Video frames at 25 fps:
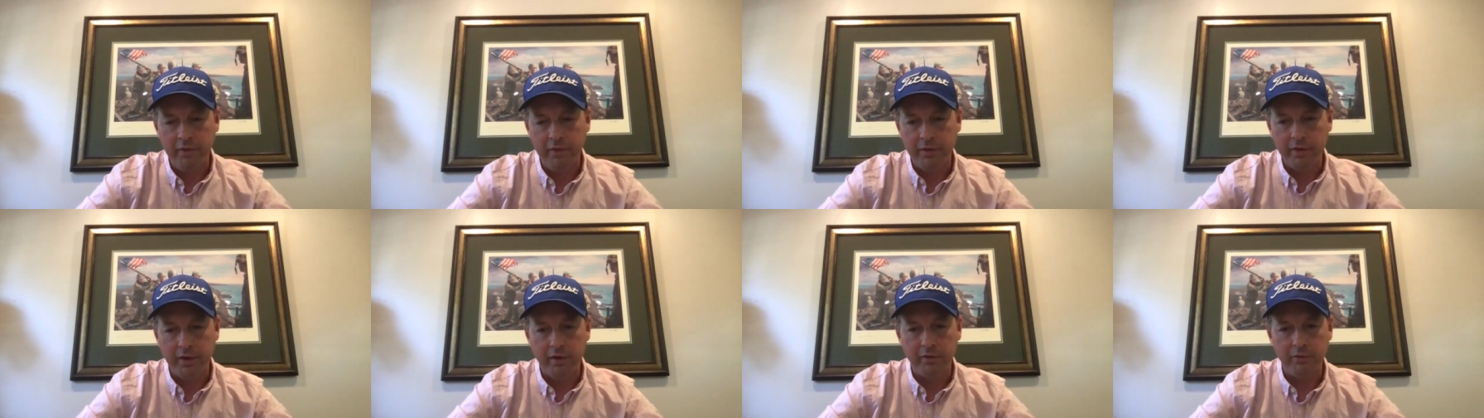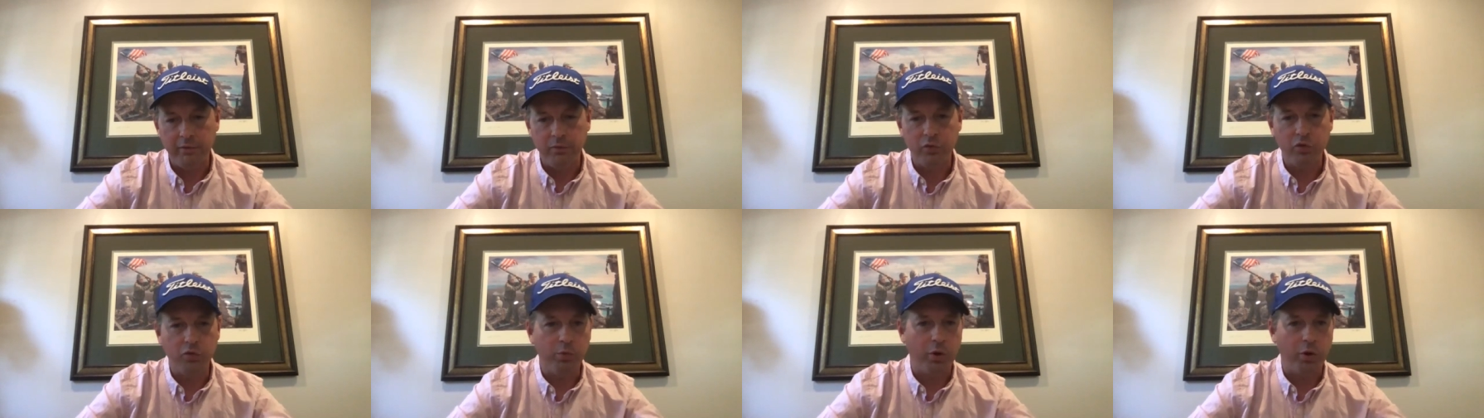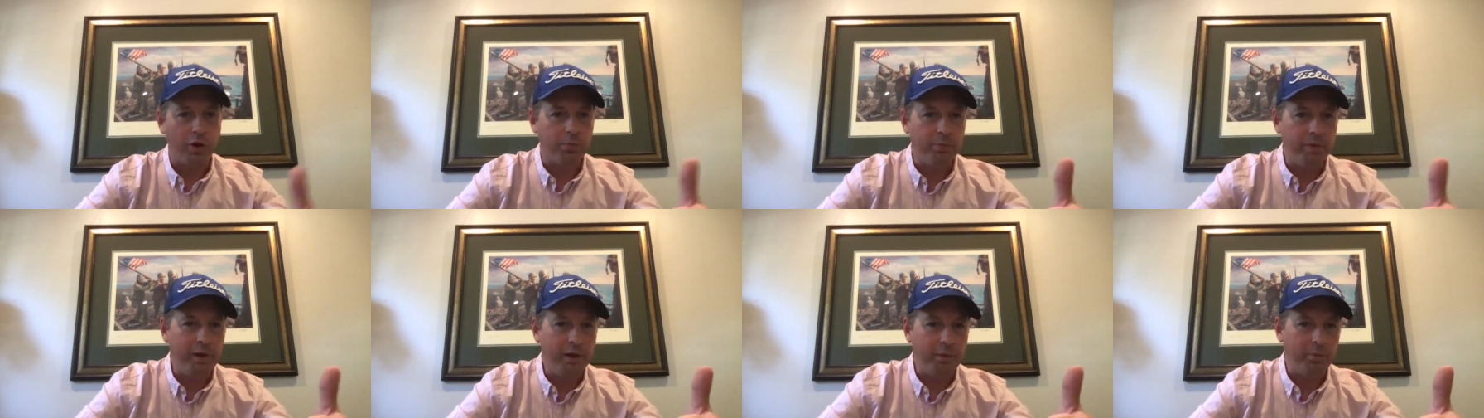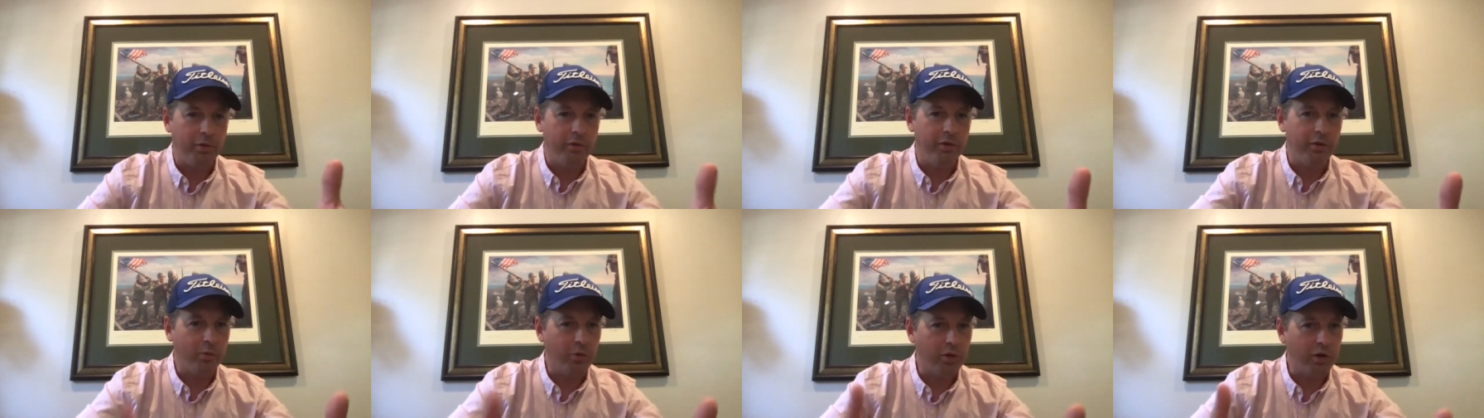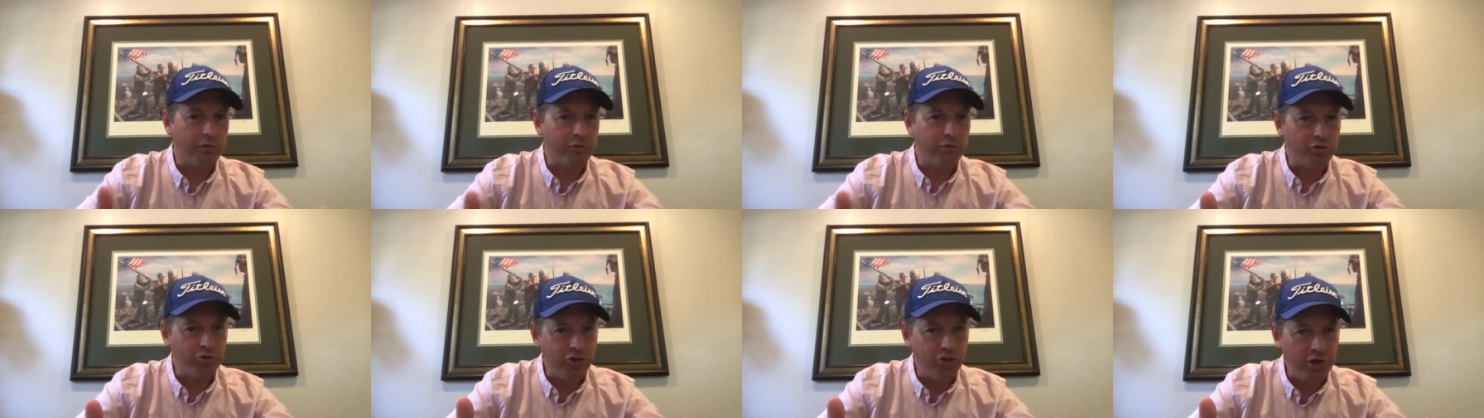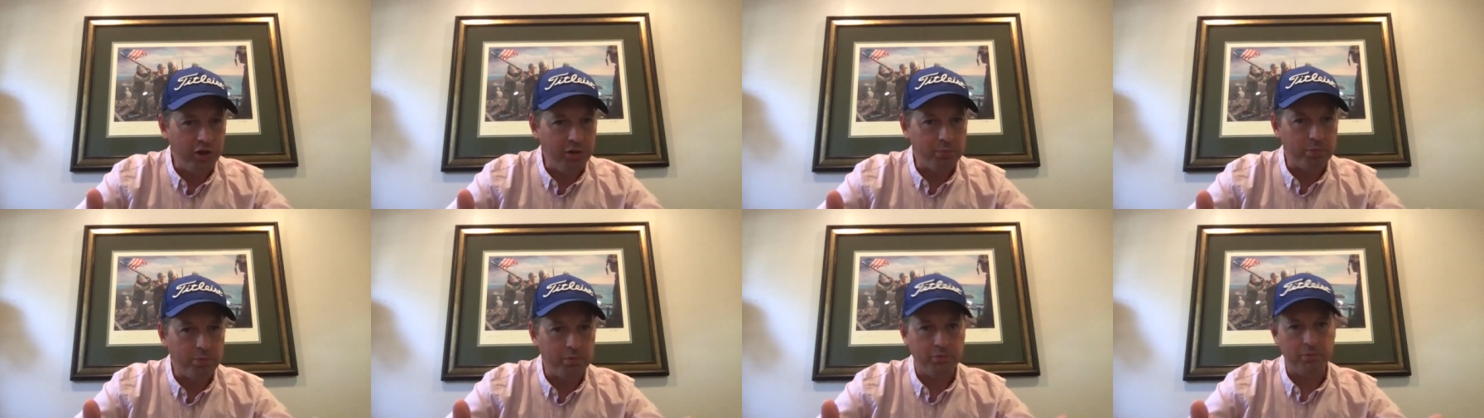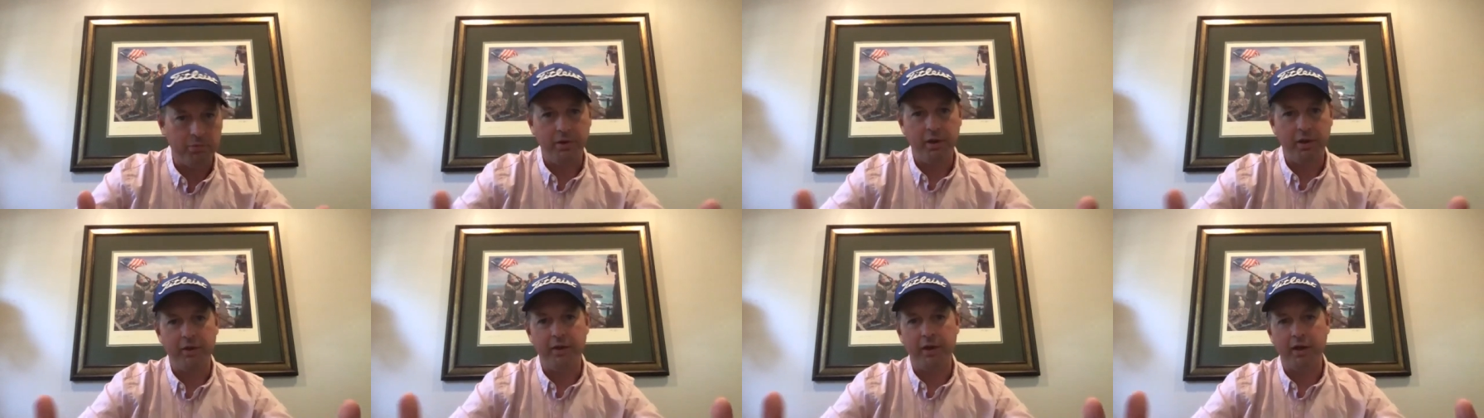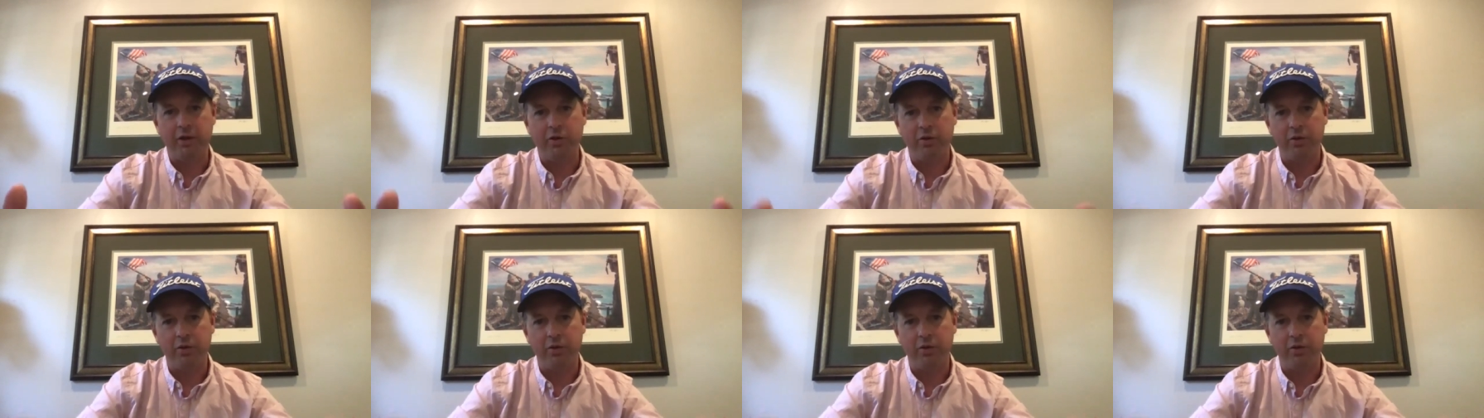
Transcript: of smart people that work for cheap, and they yeah.